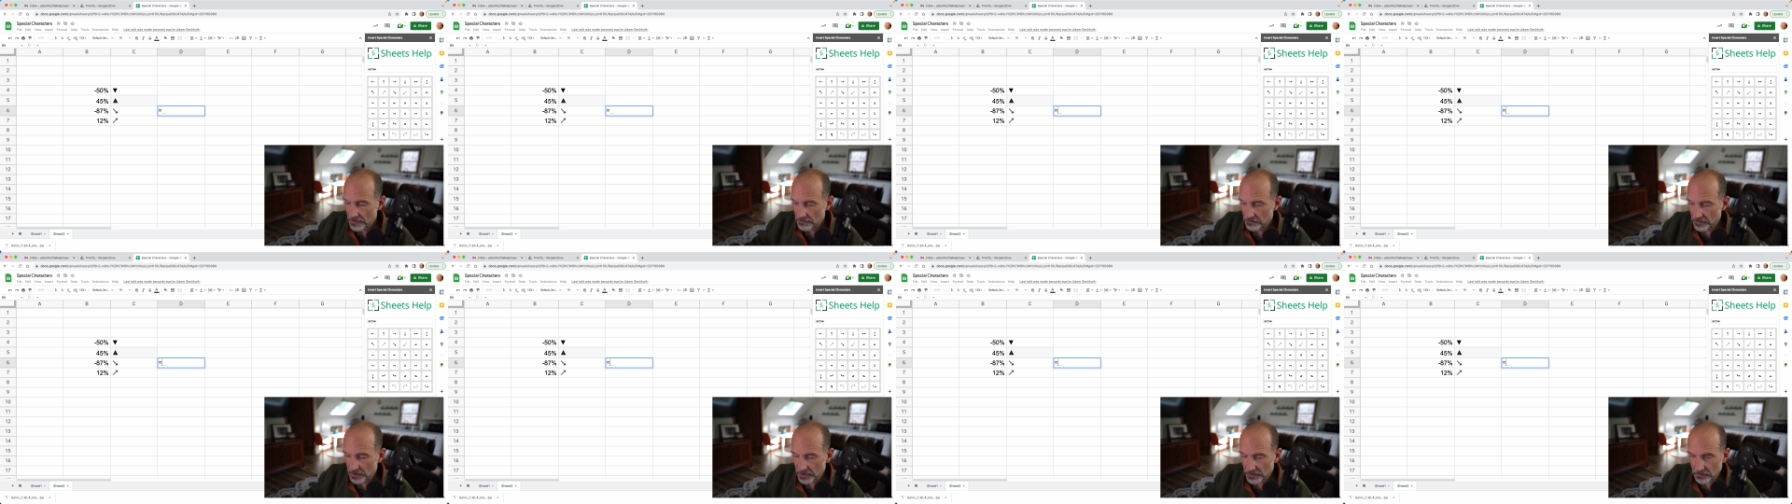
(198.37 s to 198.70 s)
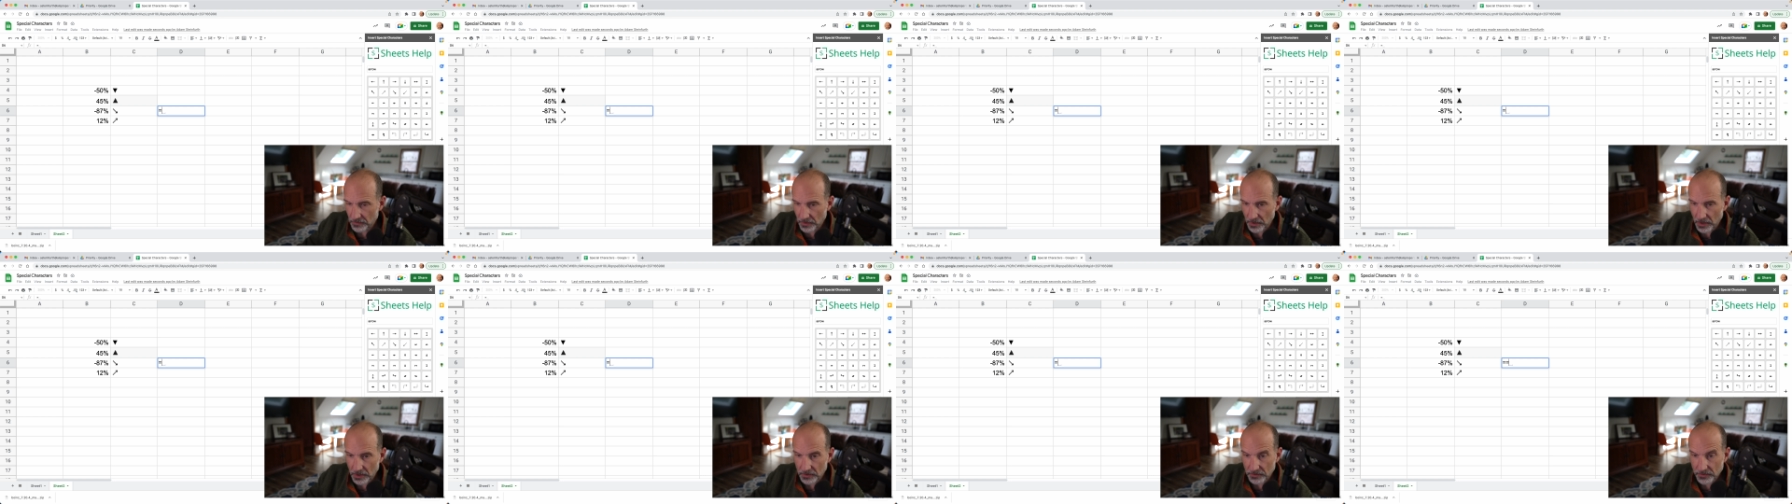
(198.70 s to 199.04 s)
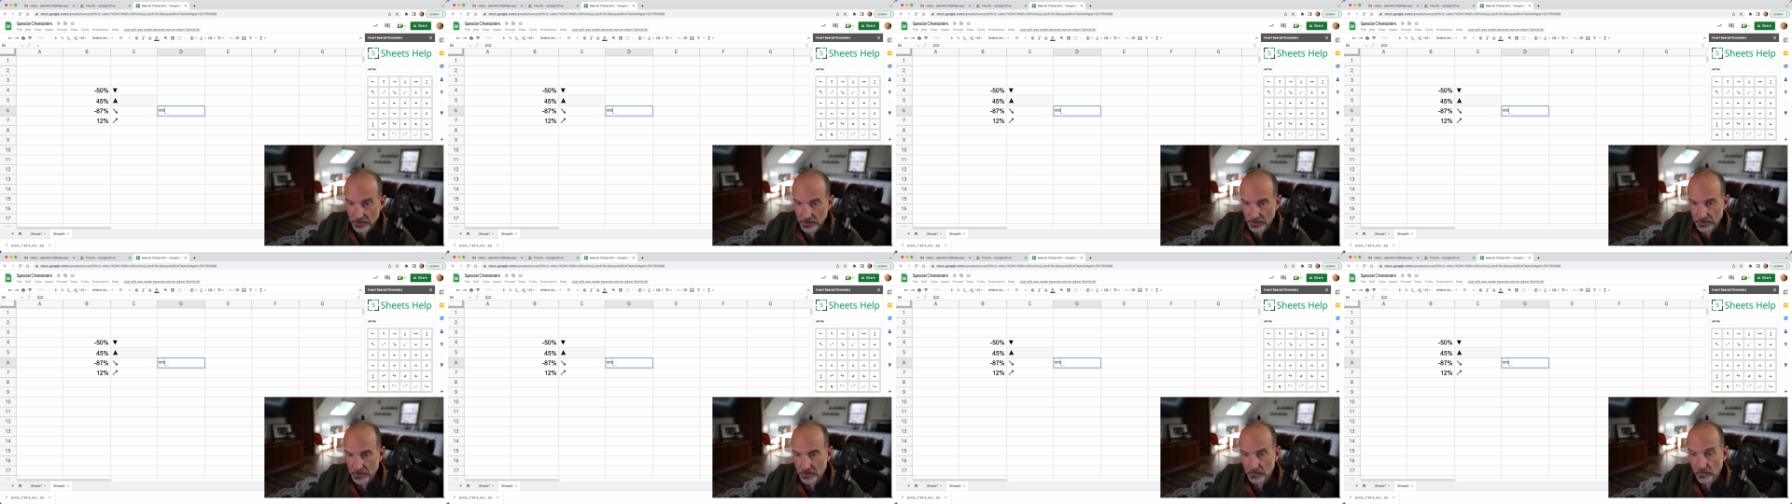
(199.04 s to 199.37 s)
but I'll
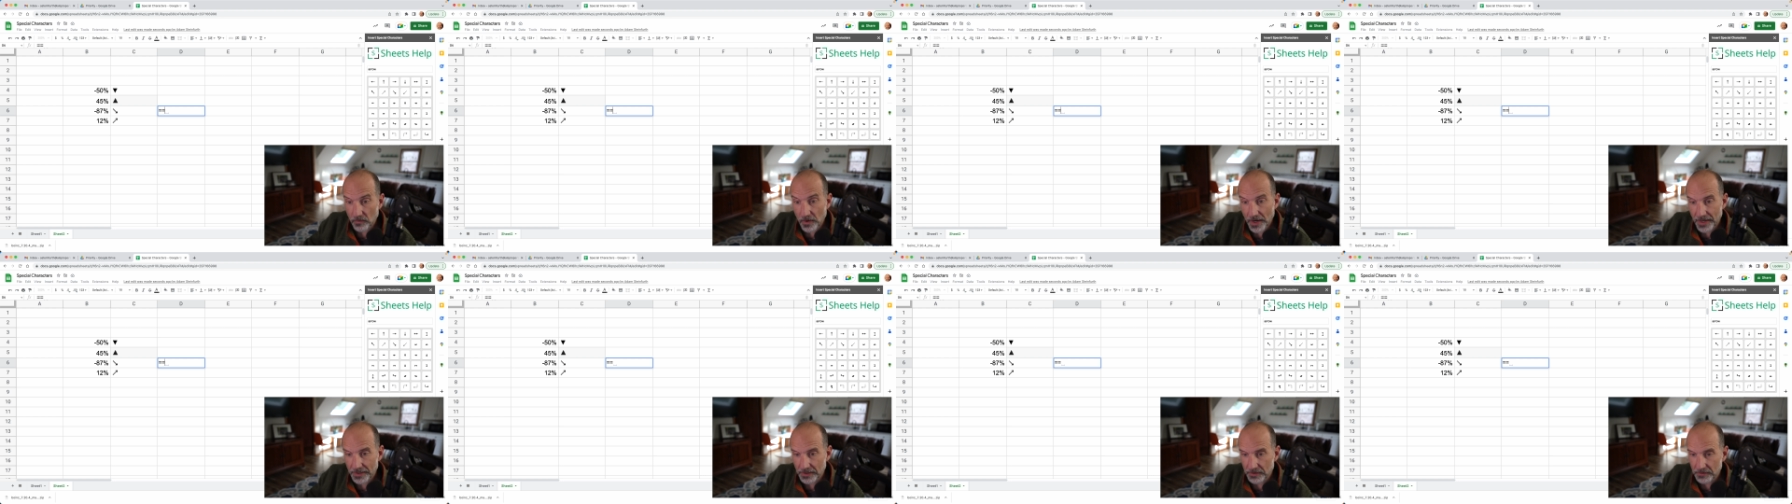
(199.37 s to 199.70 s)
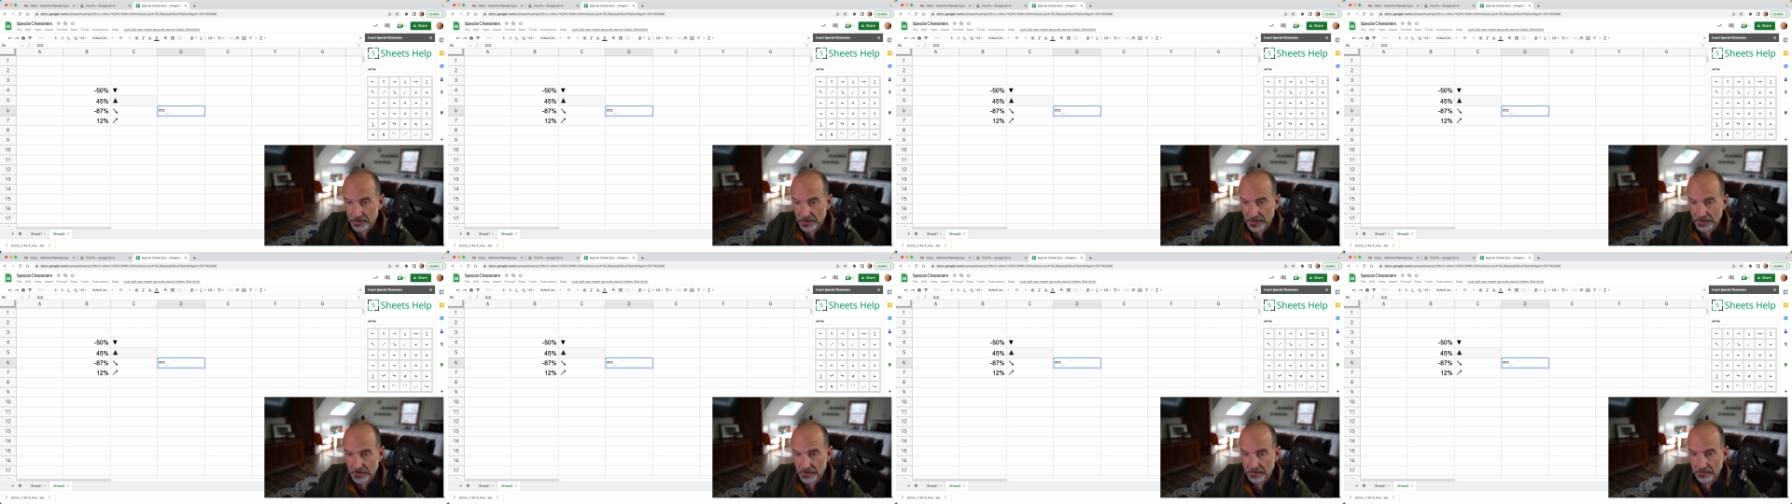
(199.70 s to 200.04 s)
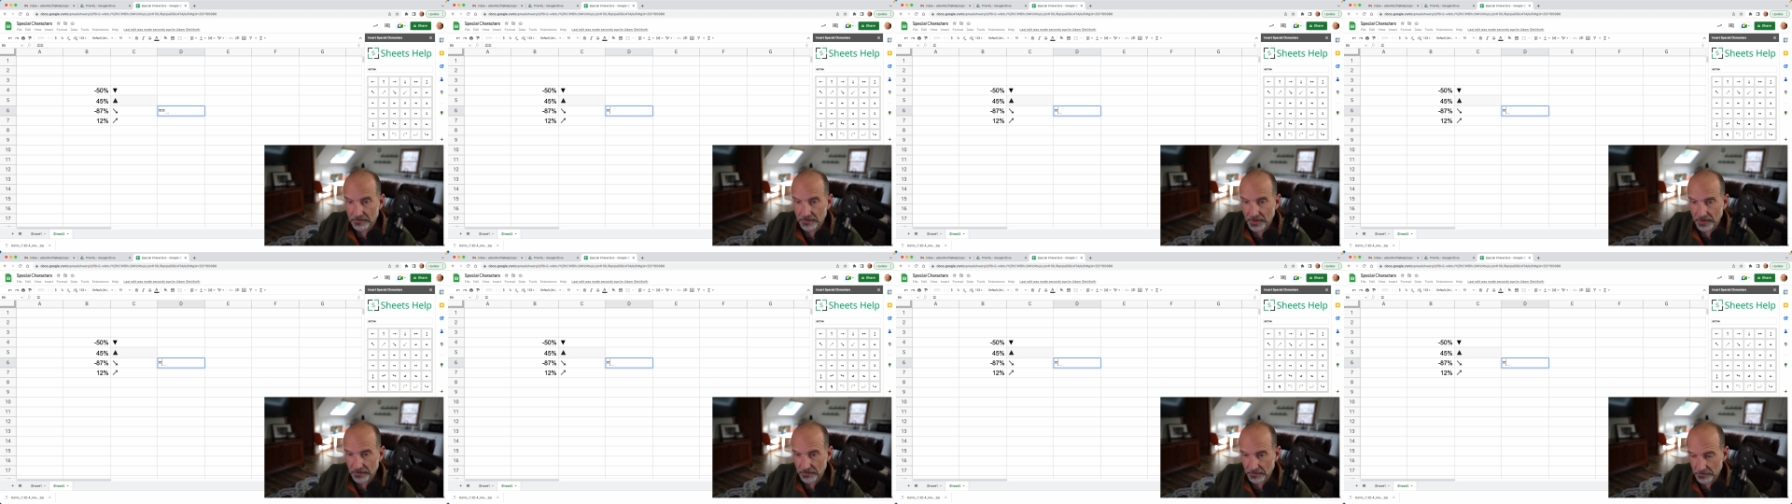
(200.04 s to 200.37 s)
show you why you need
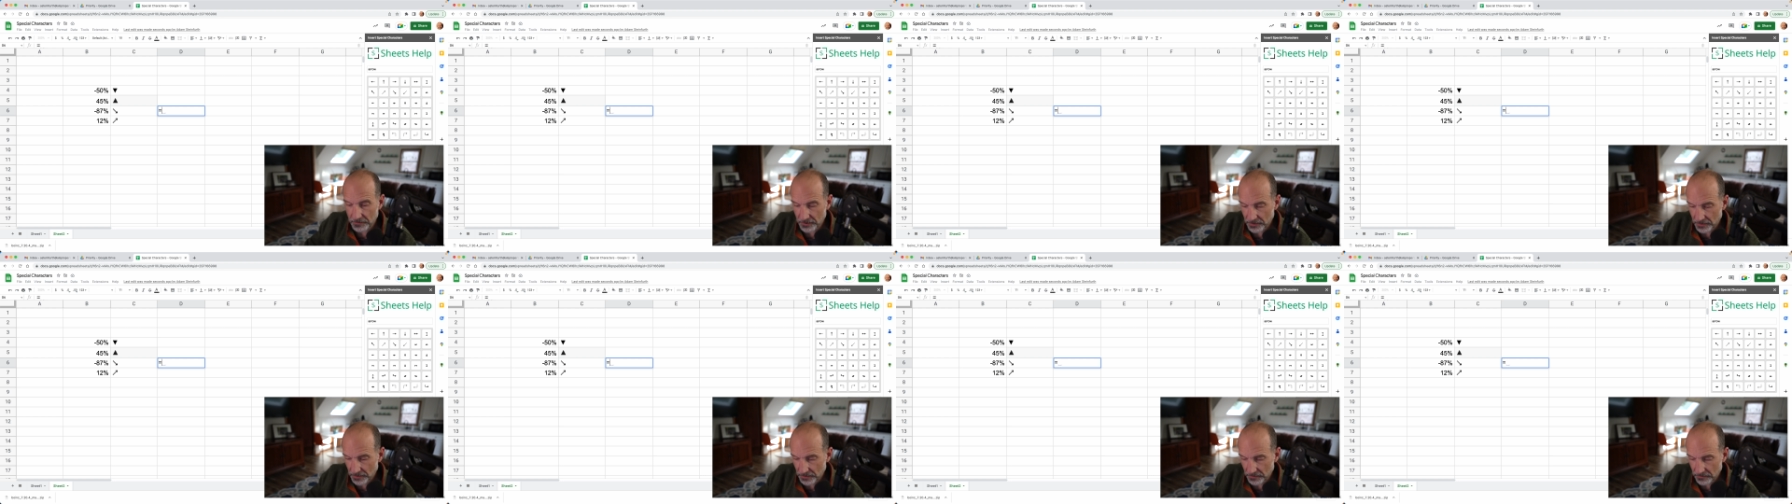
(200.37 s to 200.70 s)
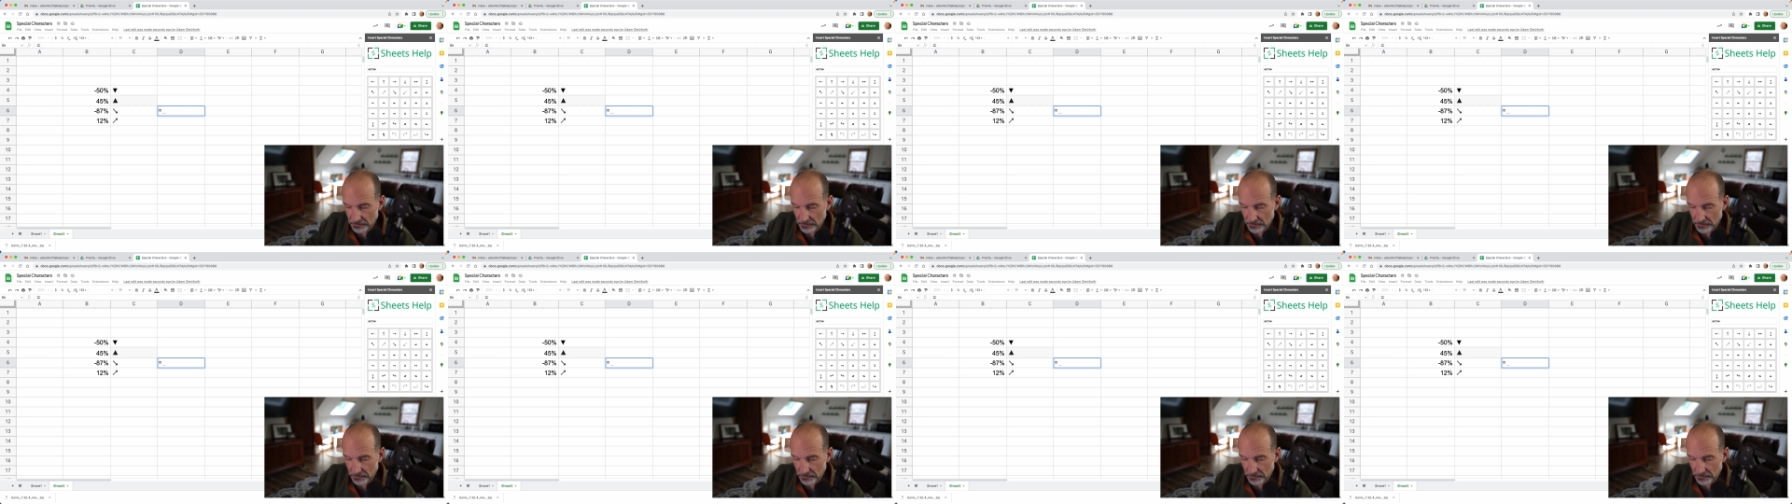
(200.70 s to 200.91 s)
this decimal code.